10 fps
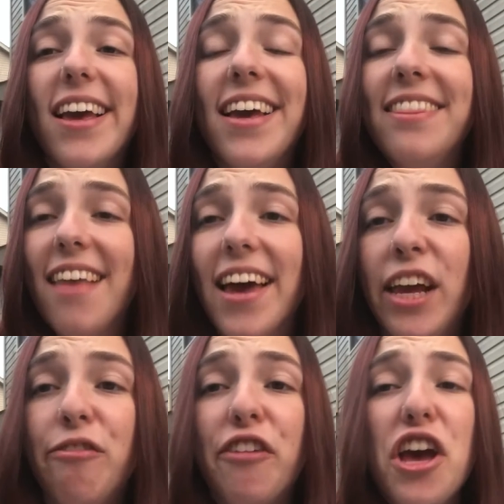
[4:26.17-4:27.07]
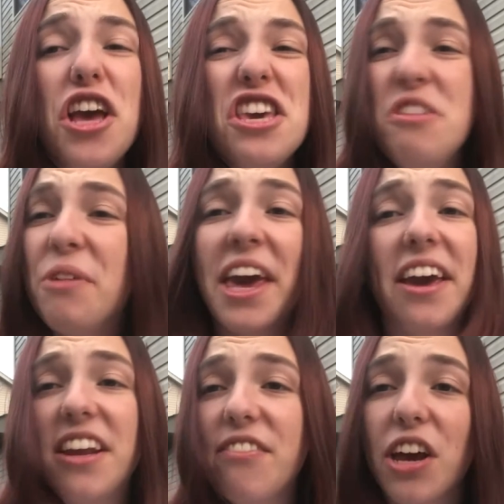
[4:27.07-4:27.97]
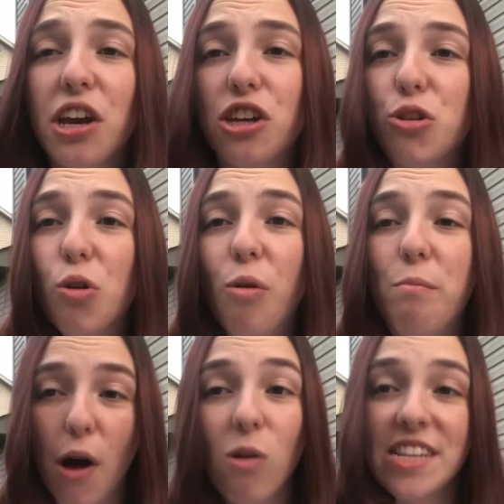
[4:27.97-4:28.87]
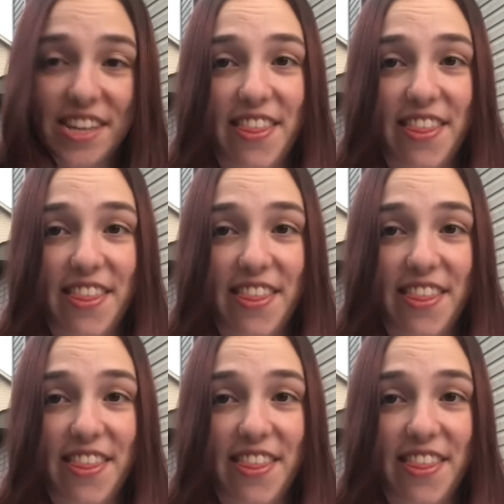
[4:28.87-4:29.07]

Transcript: in life, you can't even control most